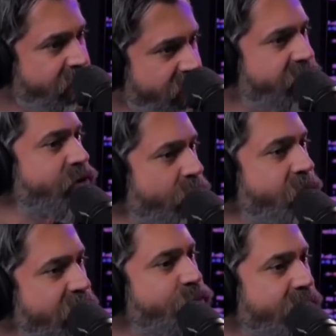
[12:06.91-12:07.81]
This is
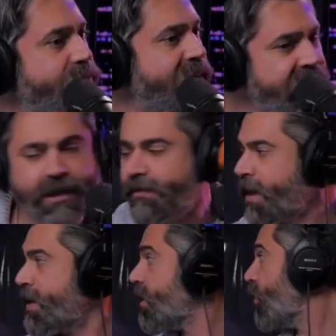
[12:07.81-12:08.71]
what these people eat. And
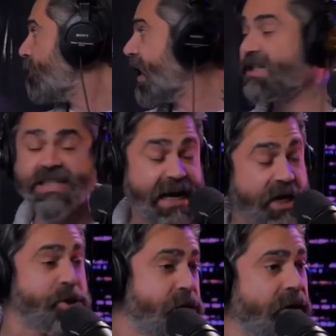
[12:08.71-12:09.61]
then they go up on stage.